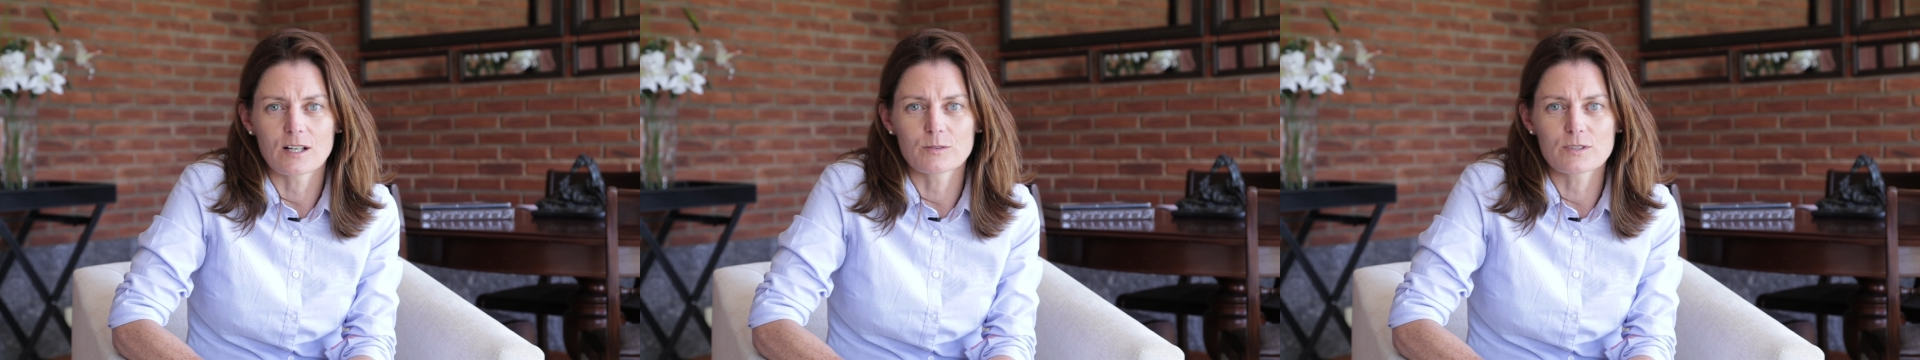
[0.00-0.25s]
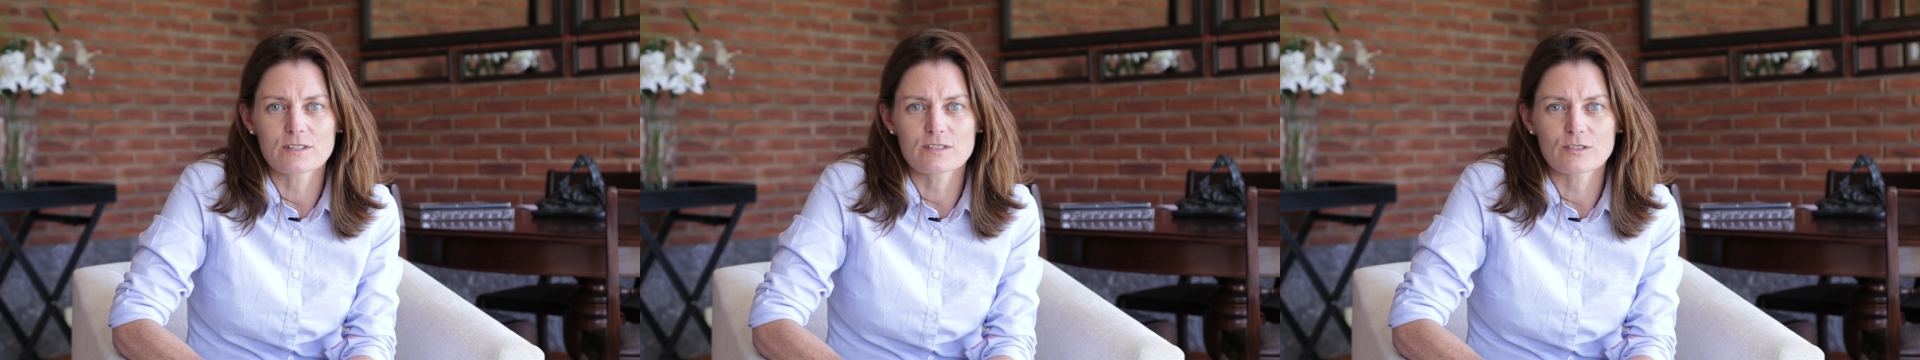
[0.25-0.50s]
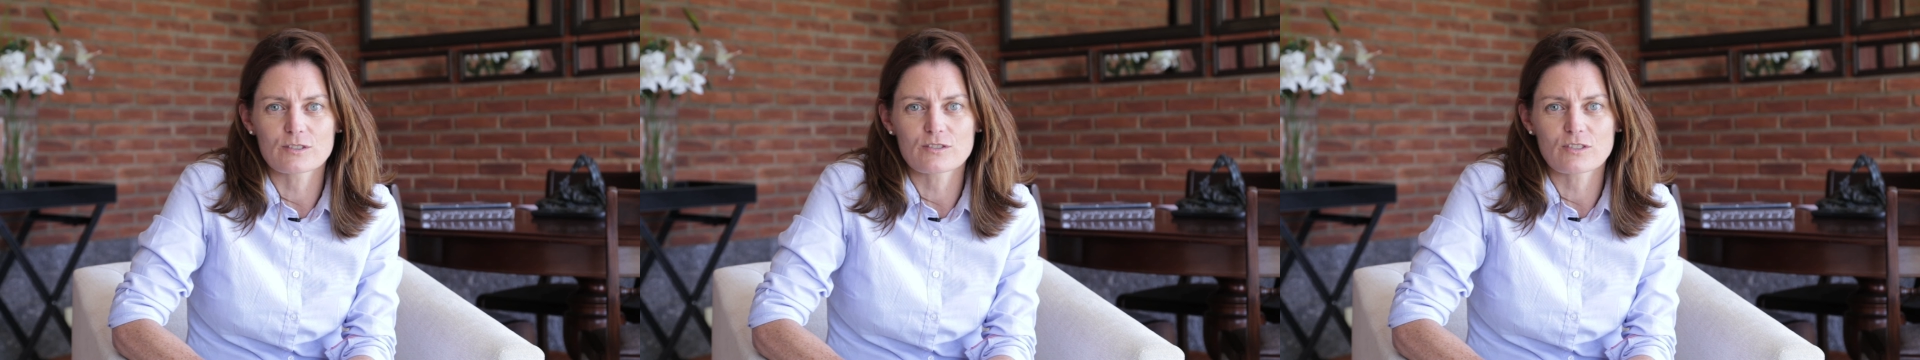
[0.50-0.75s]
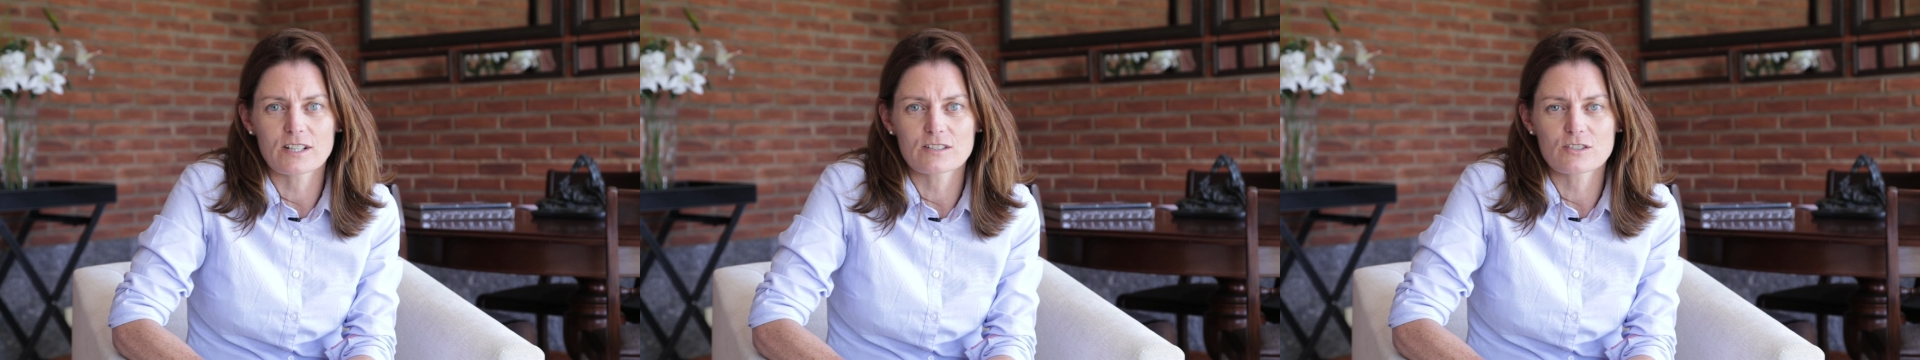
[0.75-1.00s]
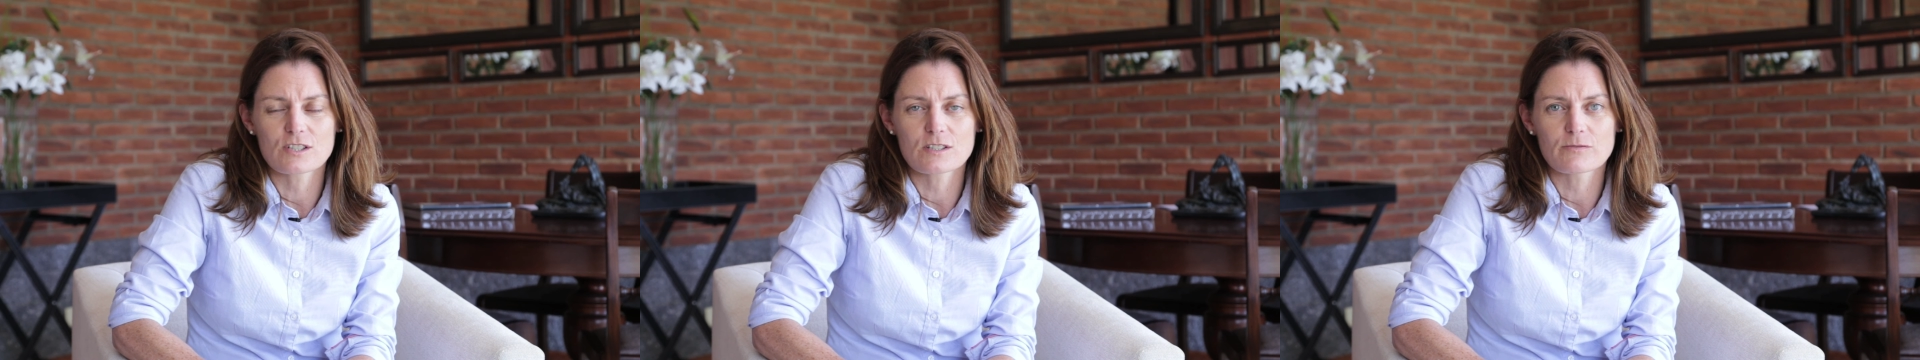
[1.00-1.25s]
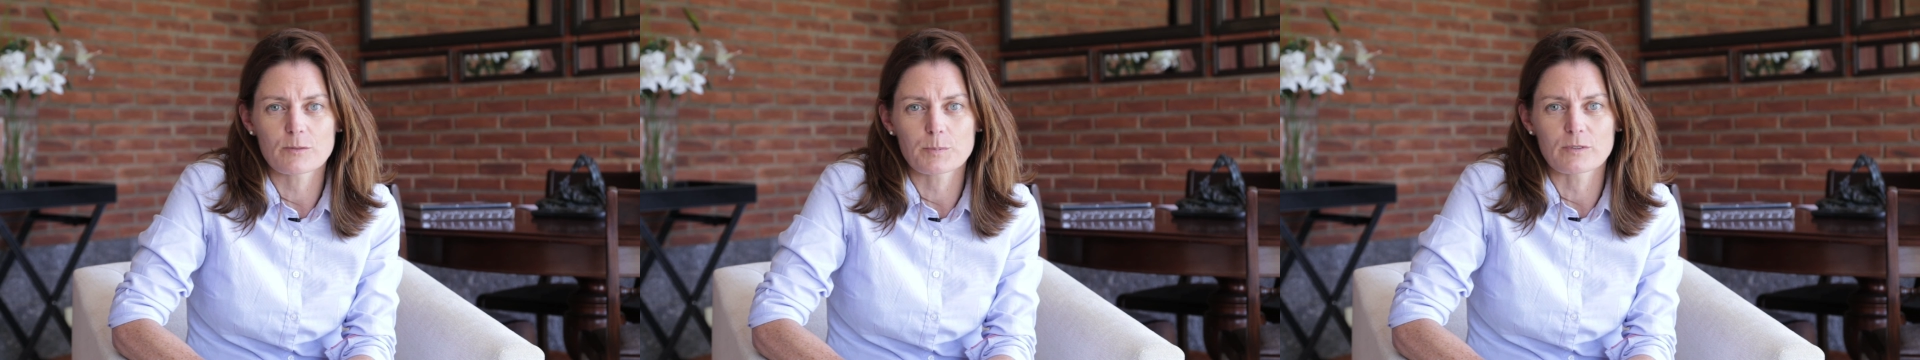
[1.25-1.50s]
I will discuss strategies
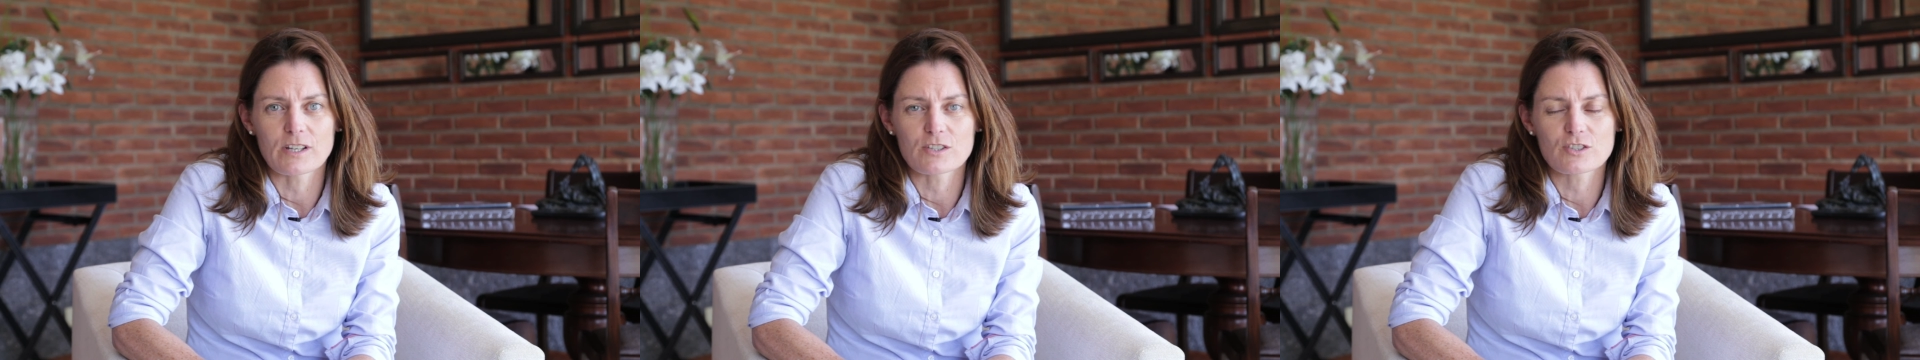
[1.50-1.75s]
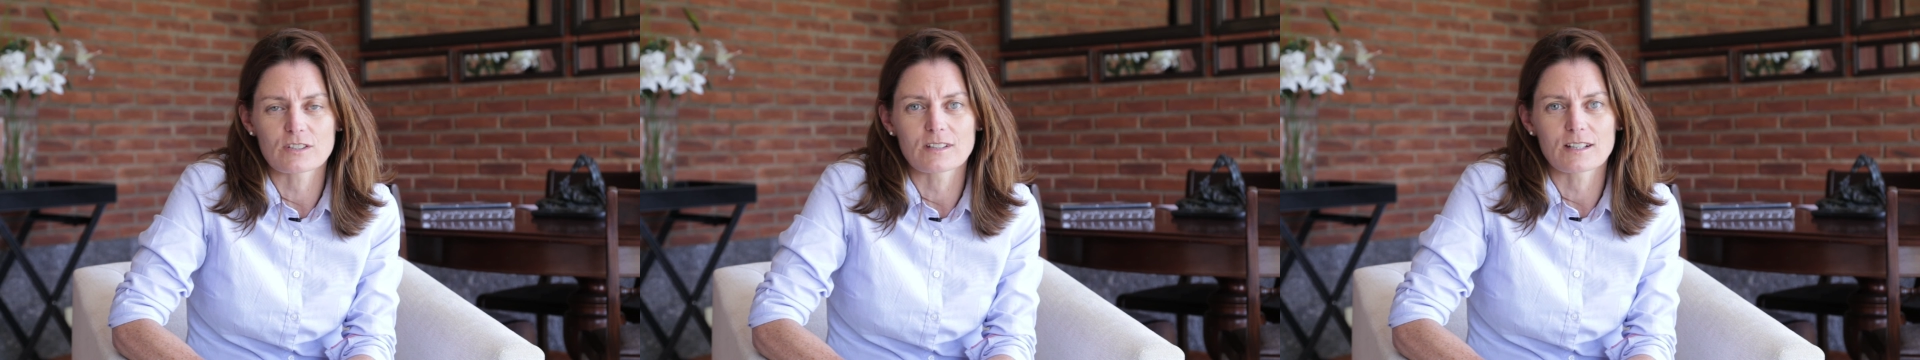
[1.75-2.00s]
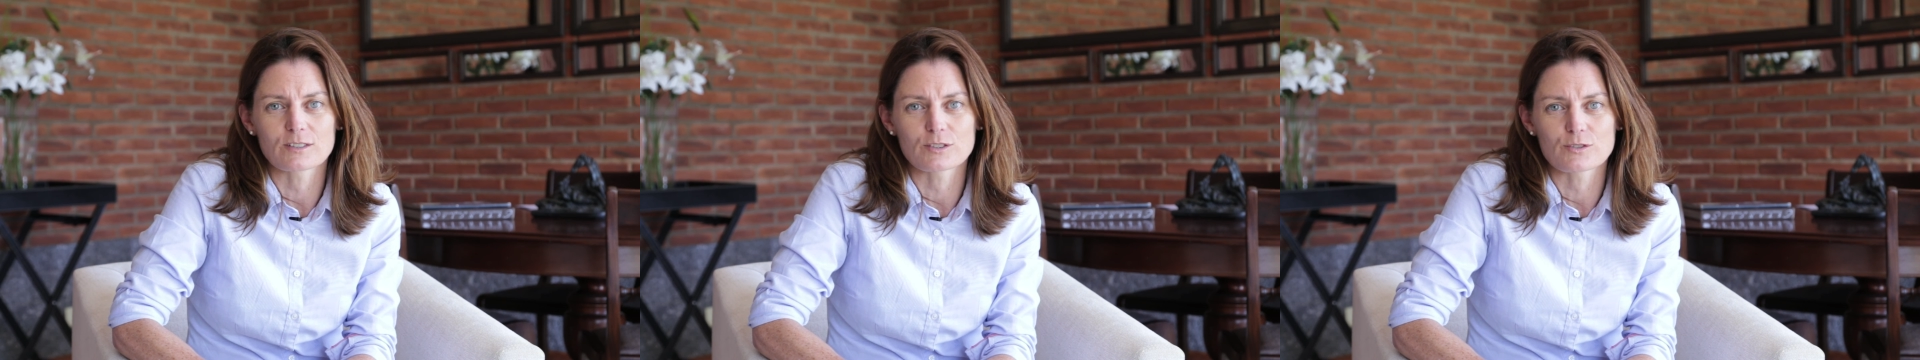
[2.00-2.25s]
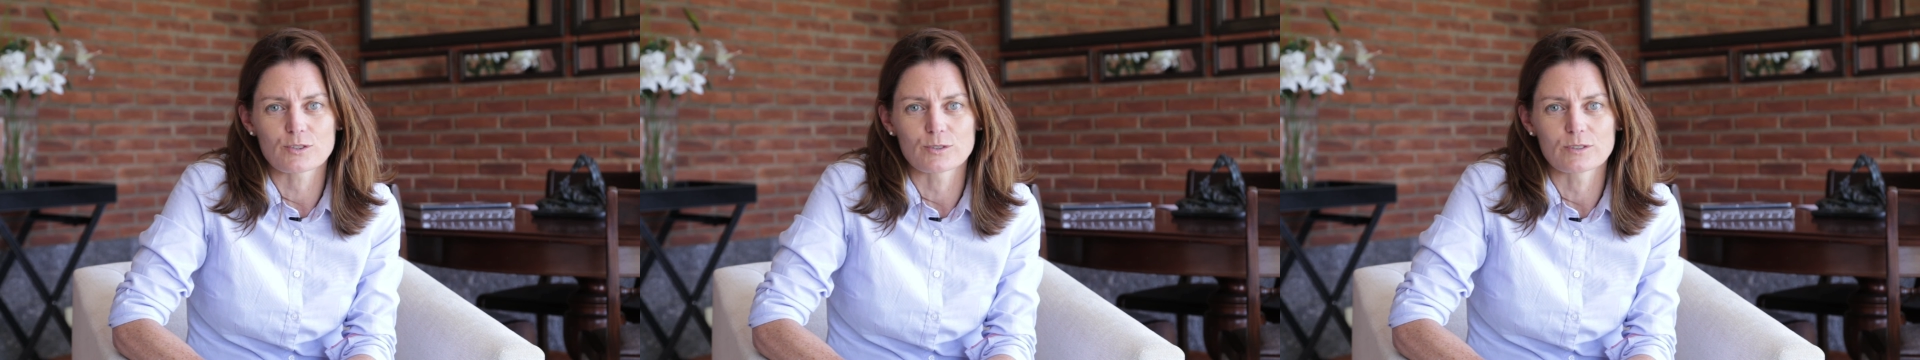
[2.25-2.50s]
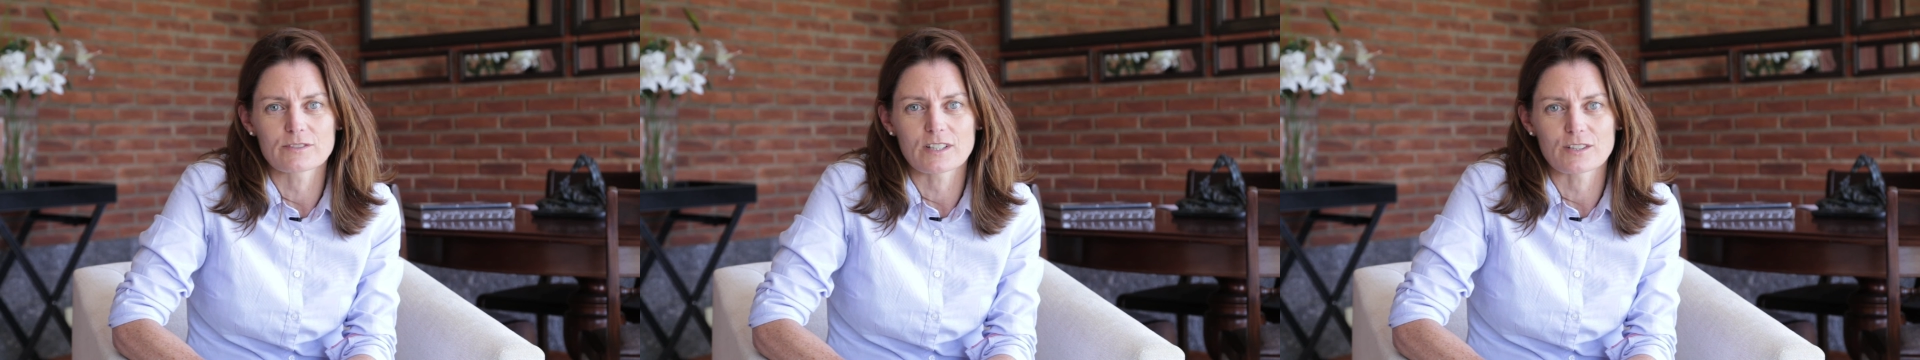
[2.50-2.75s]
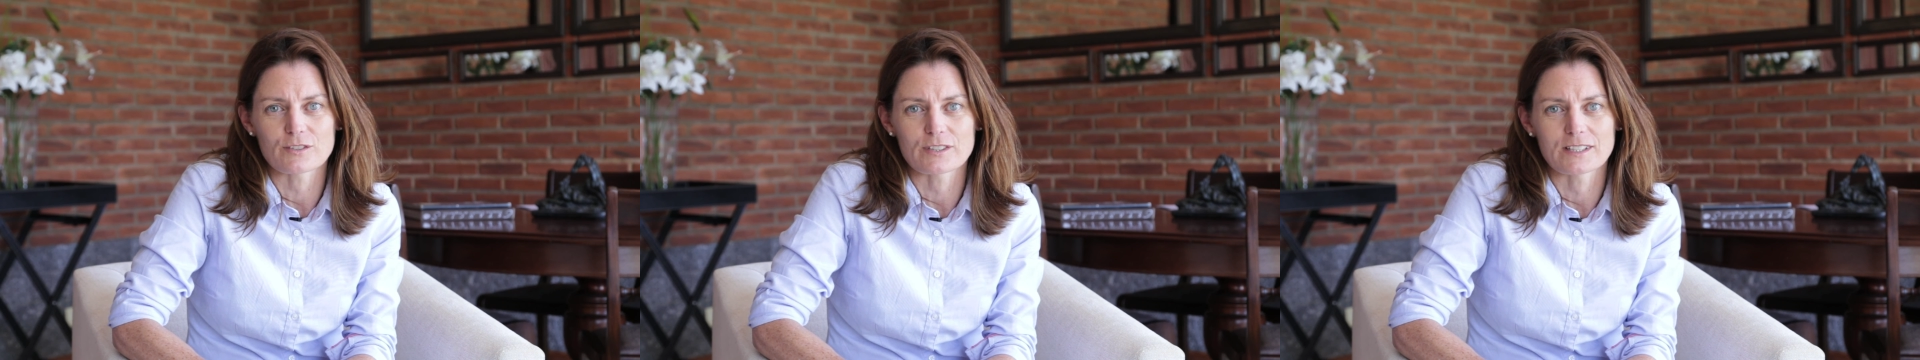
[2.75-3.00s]
for prevention and control of
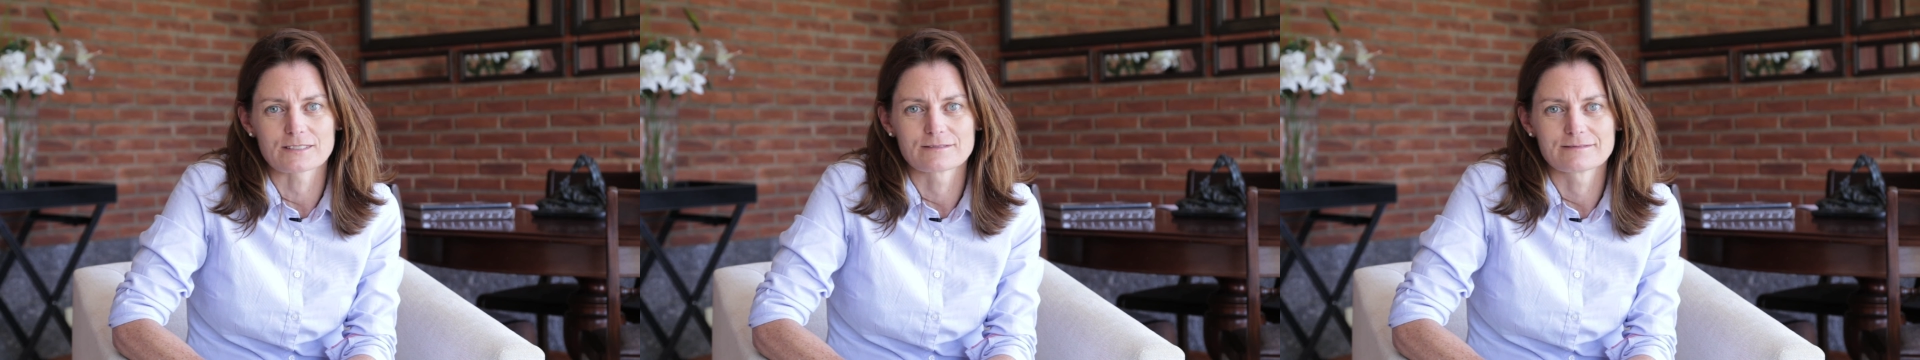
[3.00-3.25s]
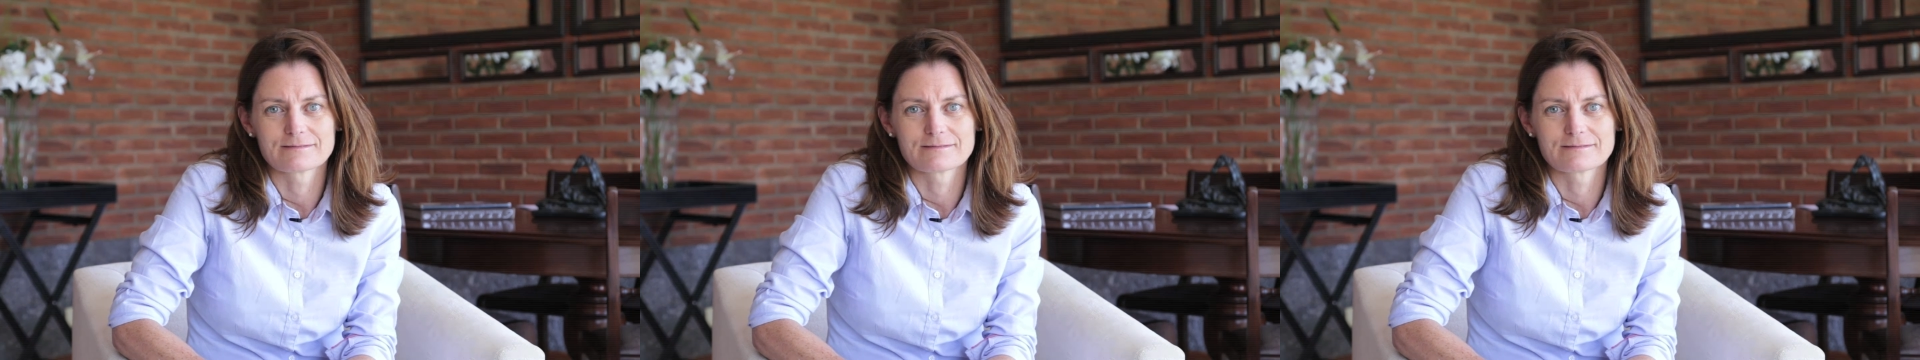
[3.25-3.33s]
diarrhea.